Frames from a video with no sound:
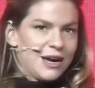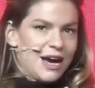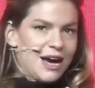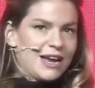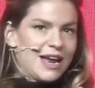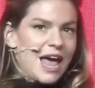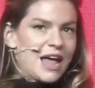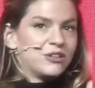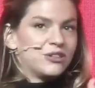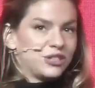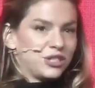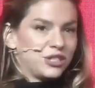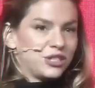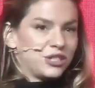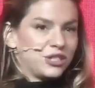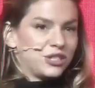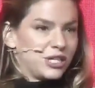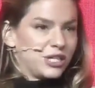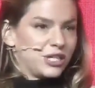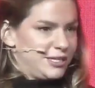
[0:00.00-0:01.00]

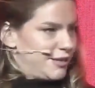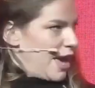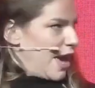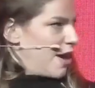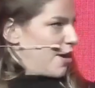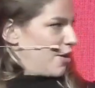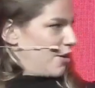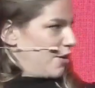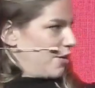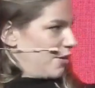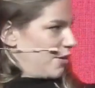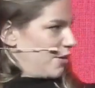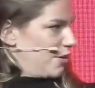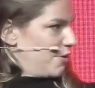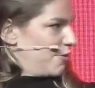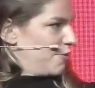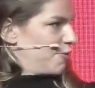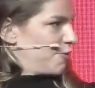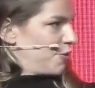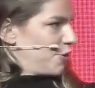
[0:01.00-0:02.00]
engine to scale
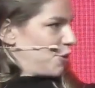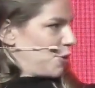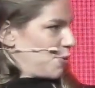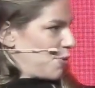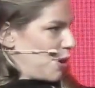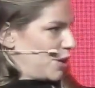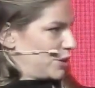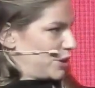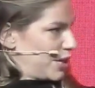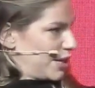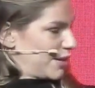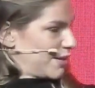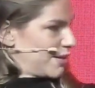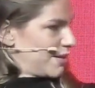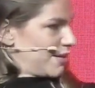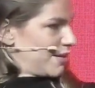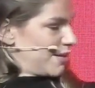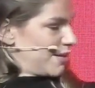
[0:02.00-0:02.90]
for your projects?